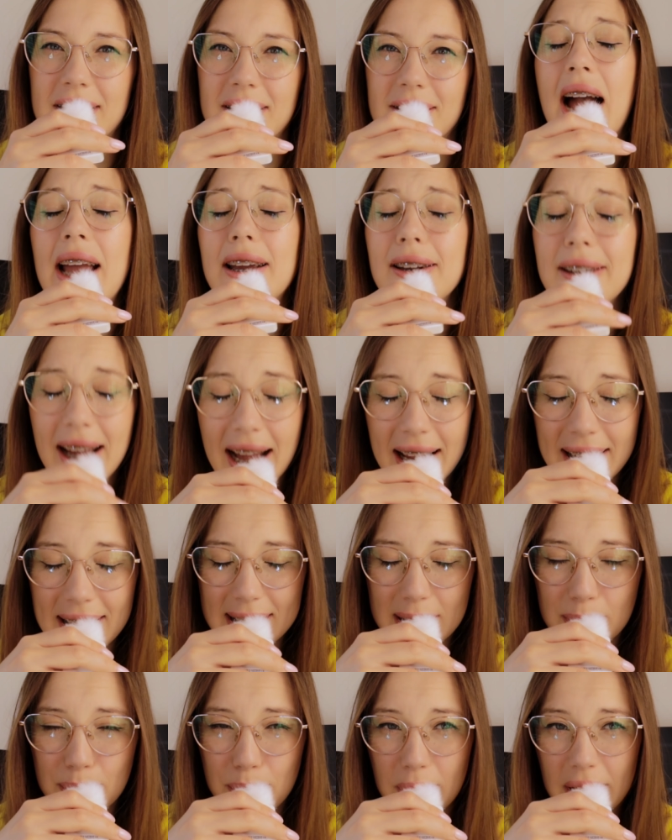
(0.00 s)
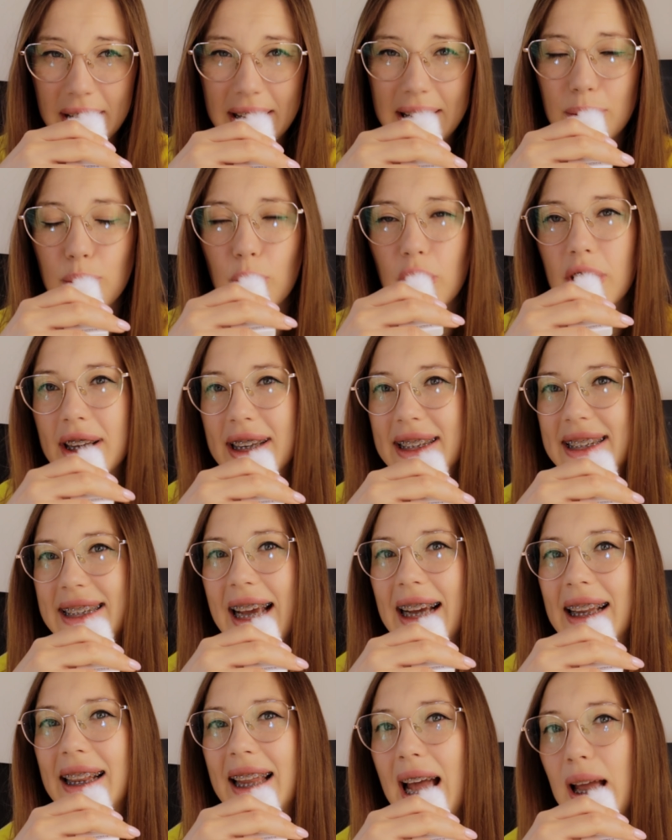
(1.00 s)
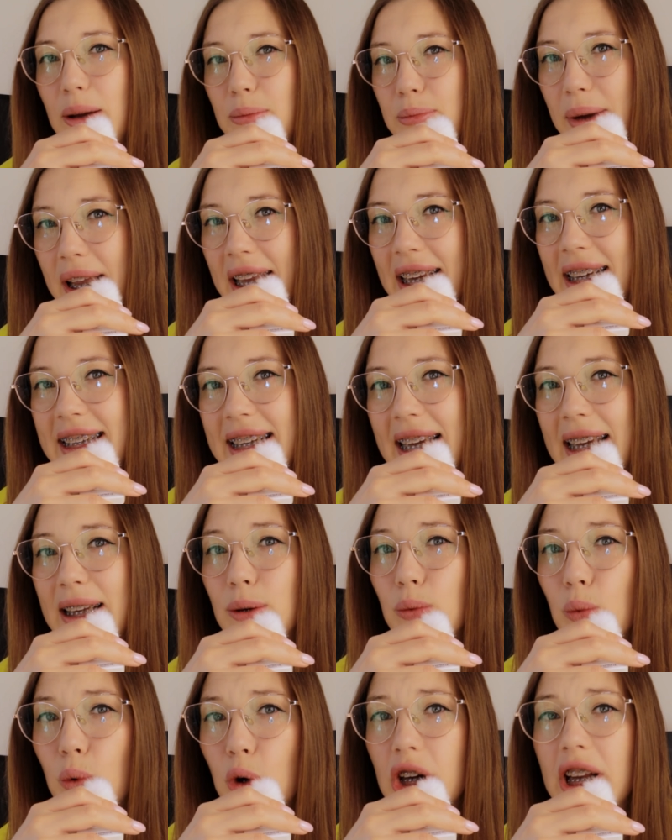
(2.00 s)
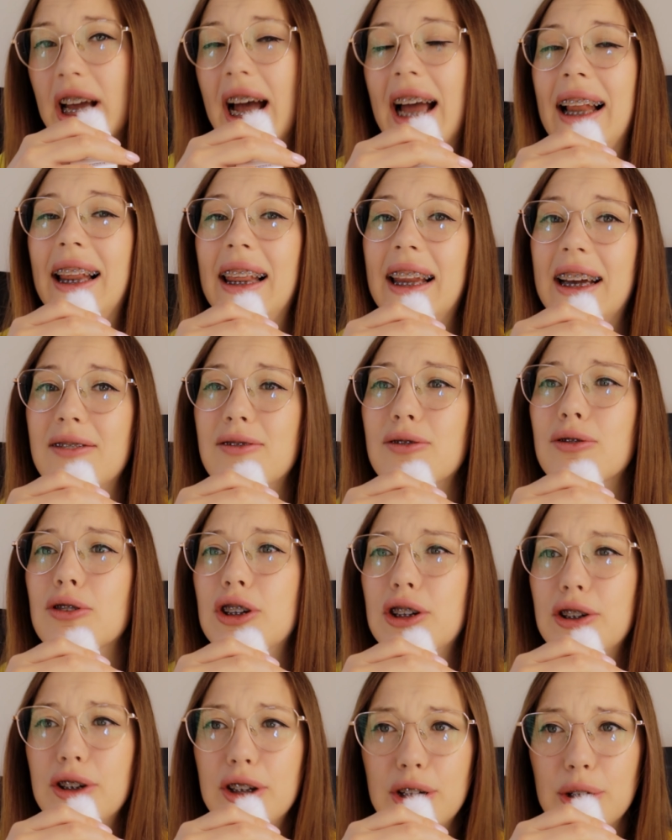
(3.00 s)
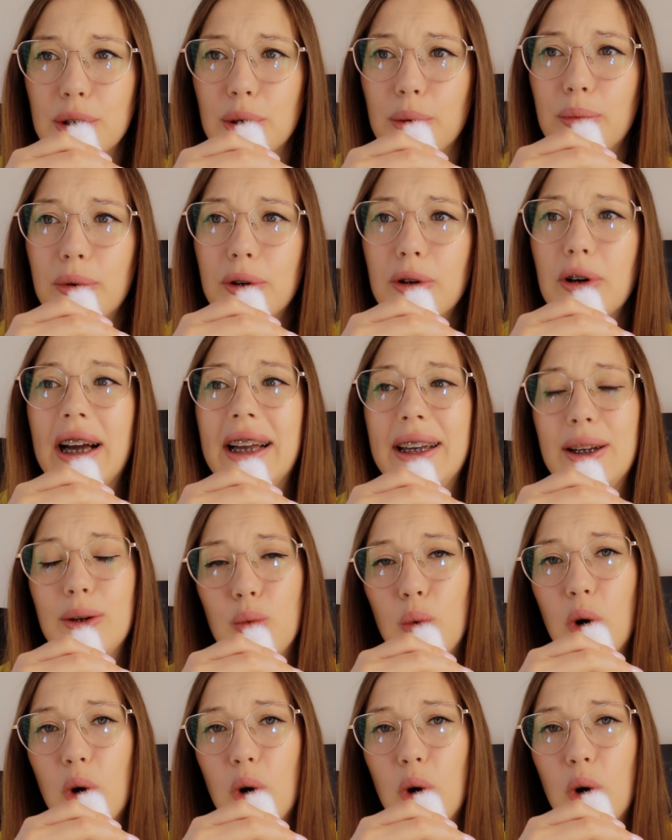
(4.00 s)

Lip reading: I explained what exactly I baked and what I left for the retopo and